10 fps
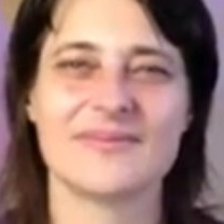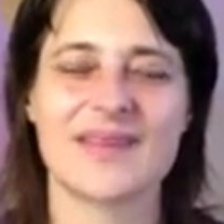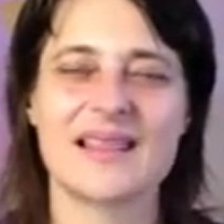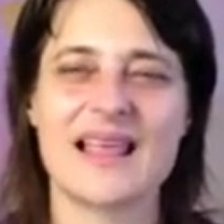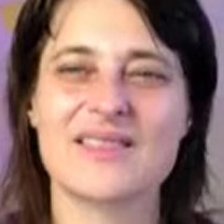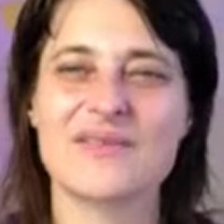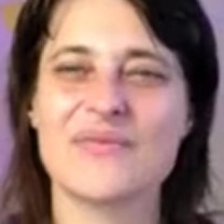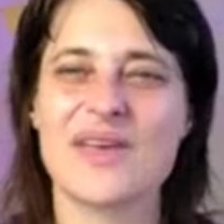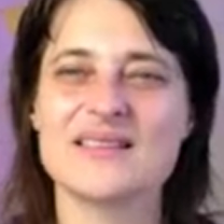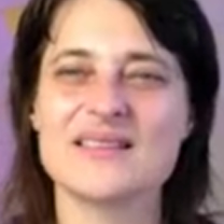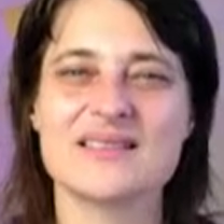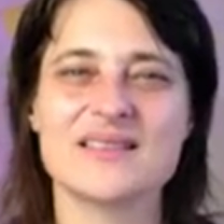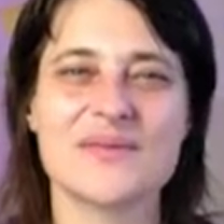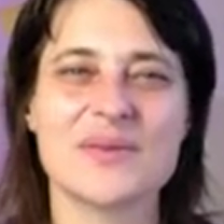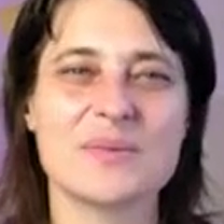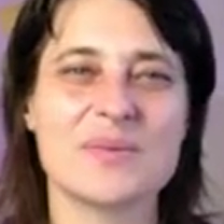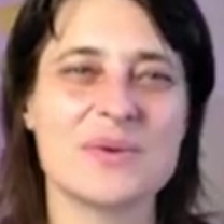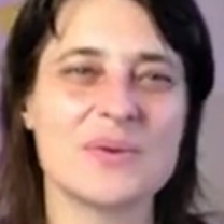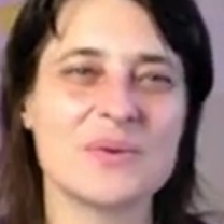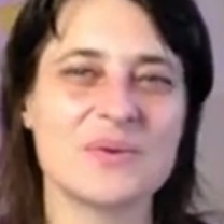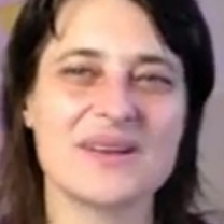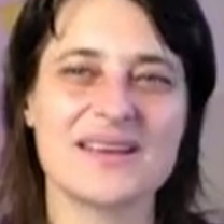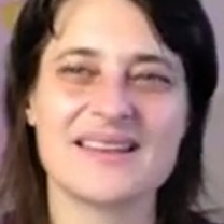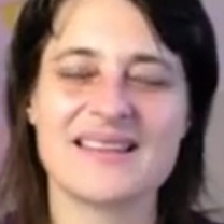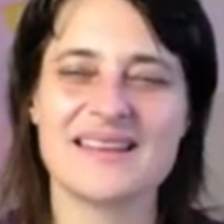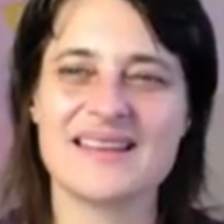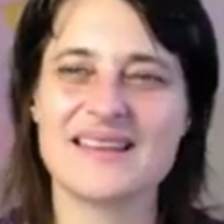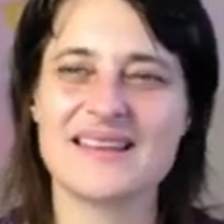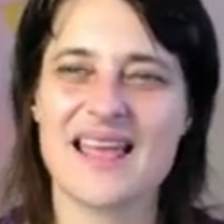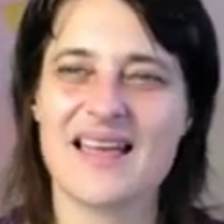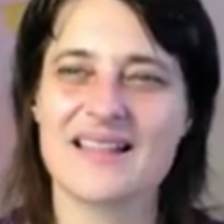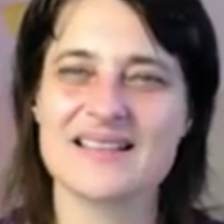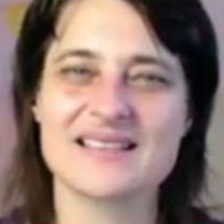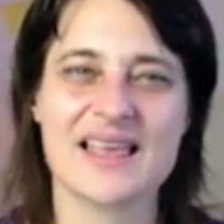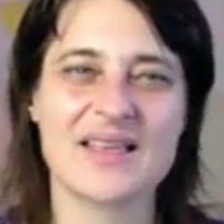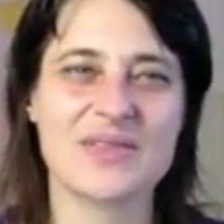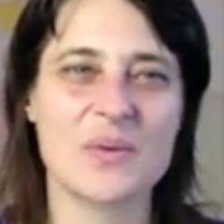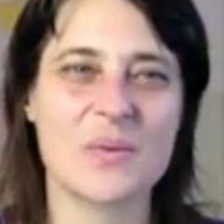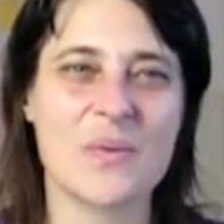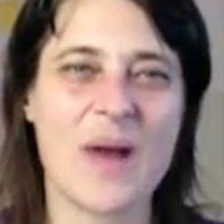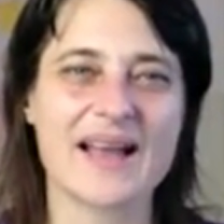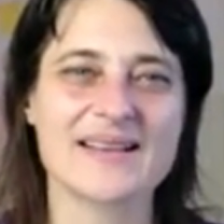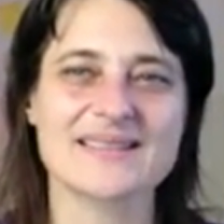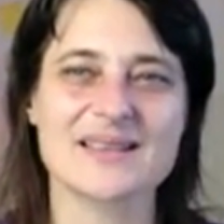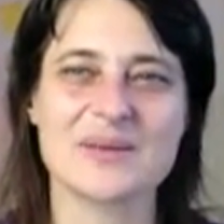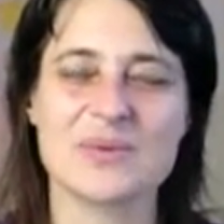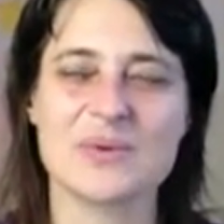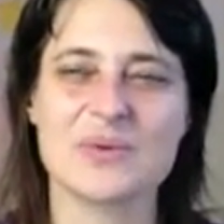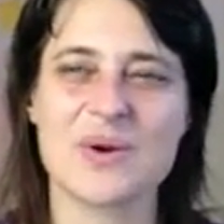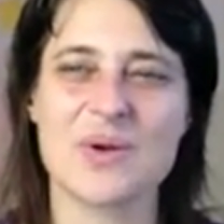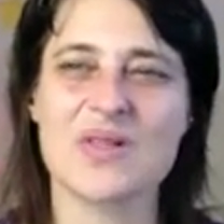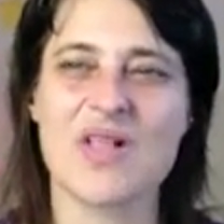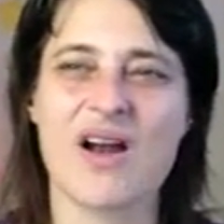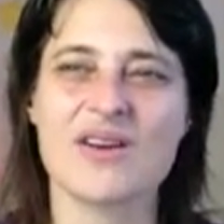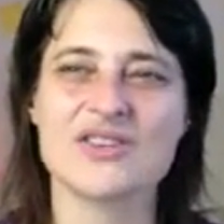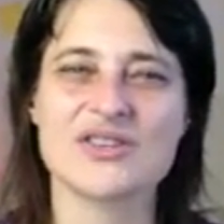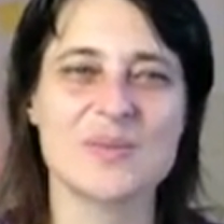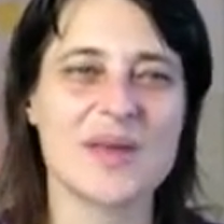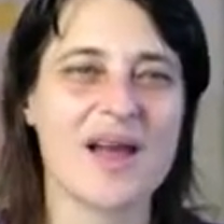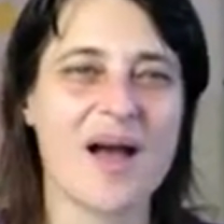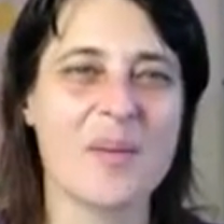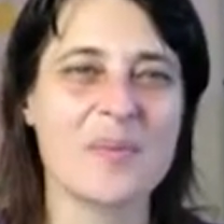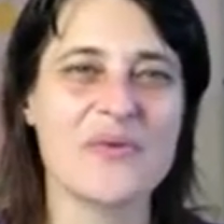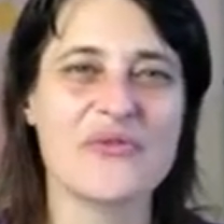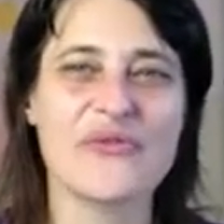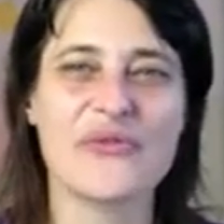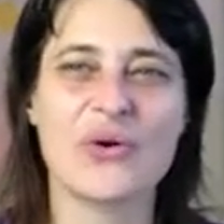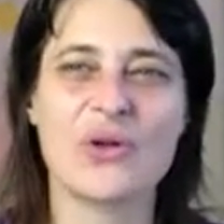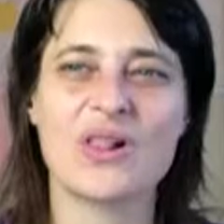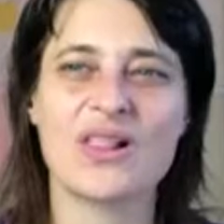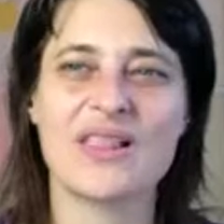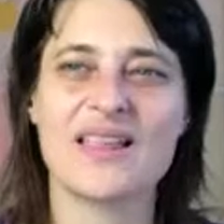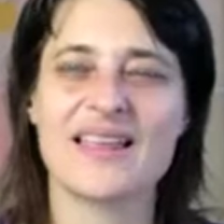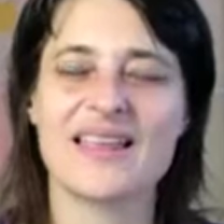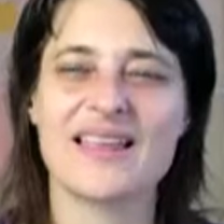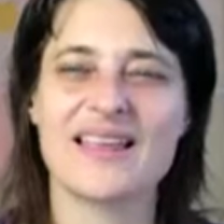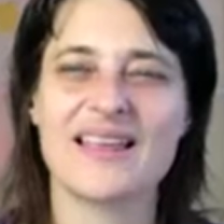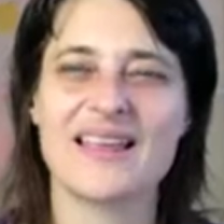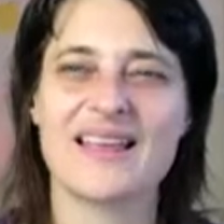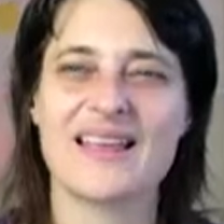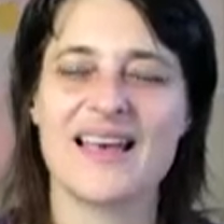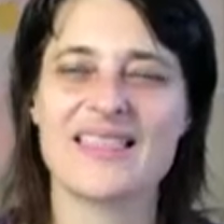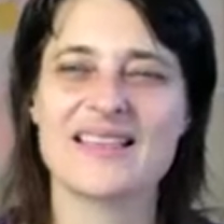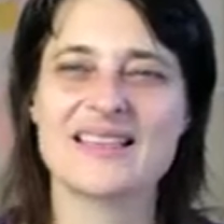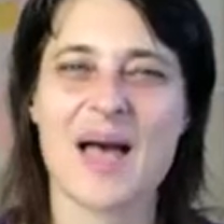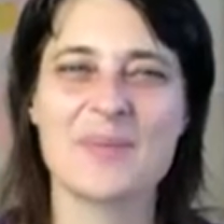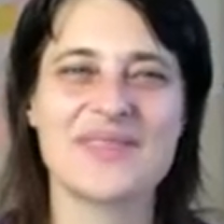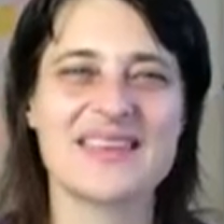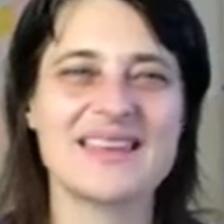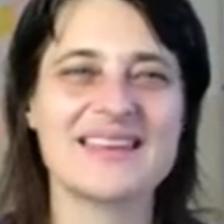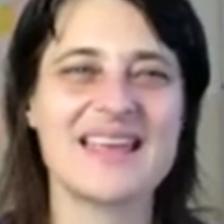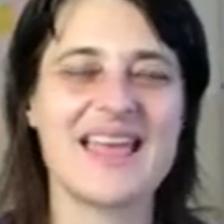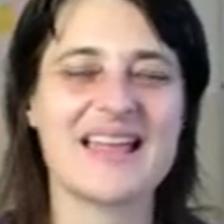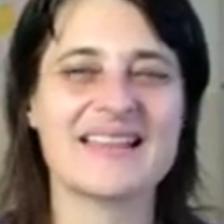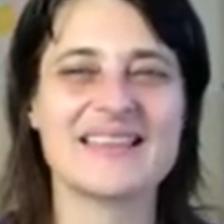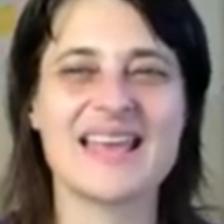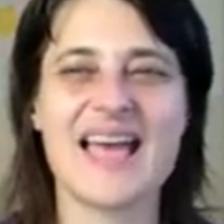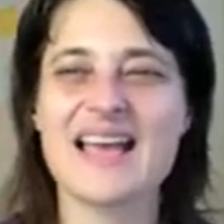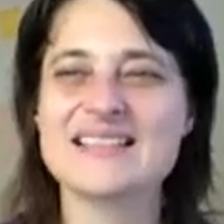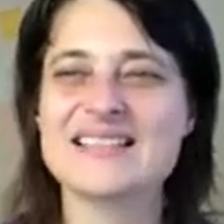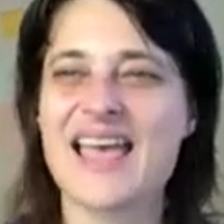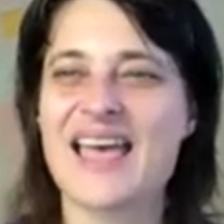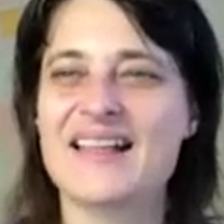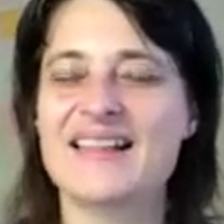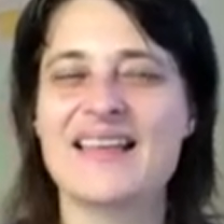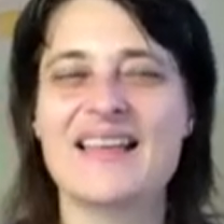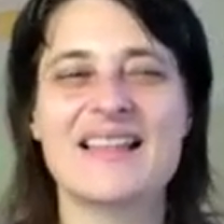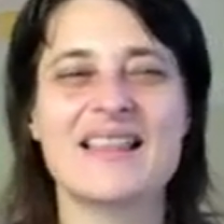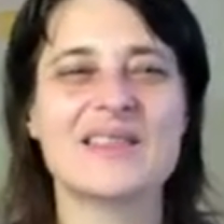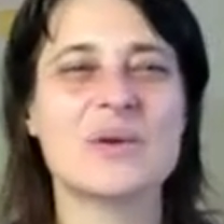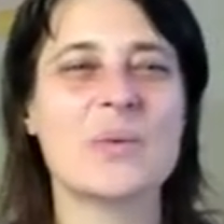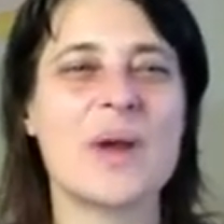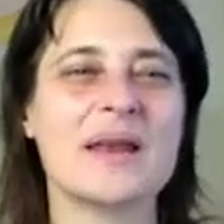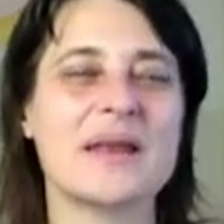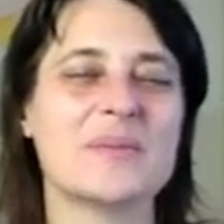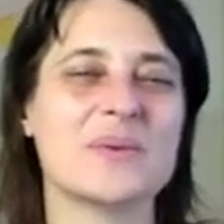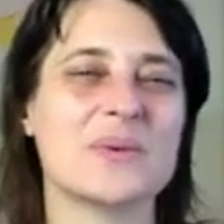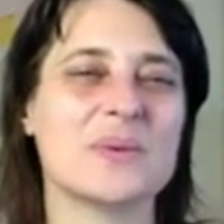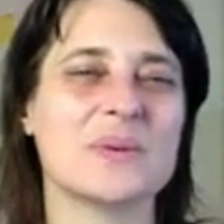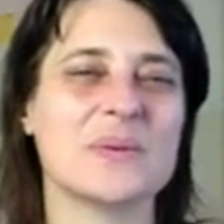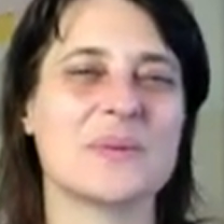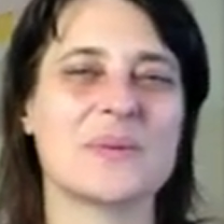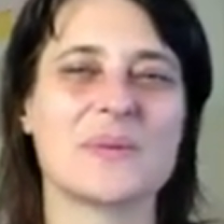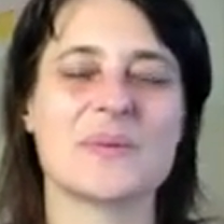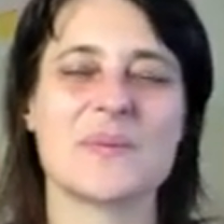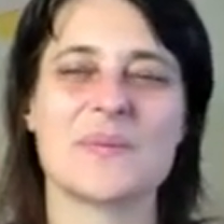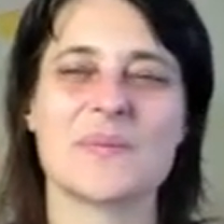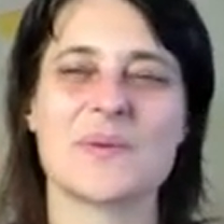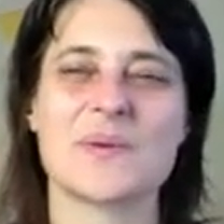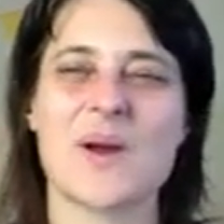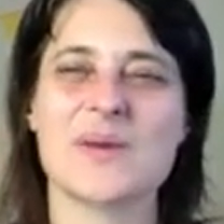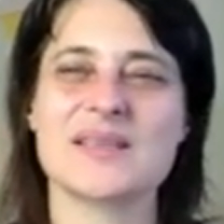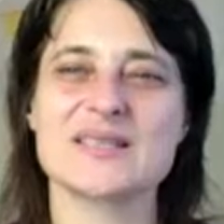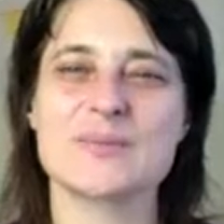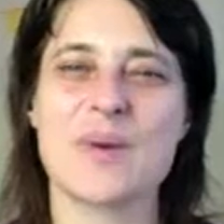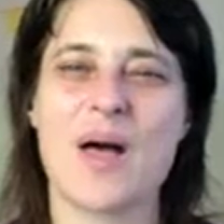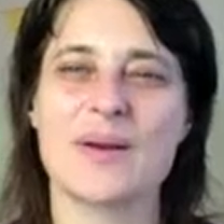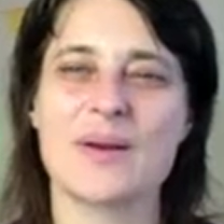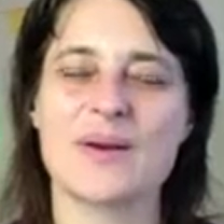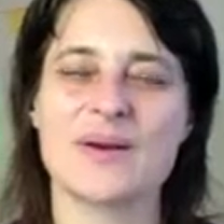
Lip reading: And like the phases of the moon, the inhale is like the waxing moon, growing larger to become full at the top of the inhale, and the exhale like the waning moon, growing smaller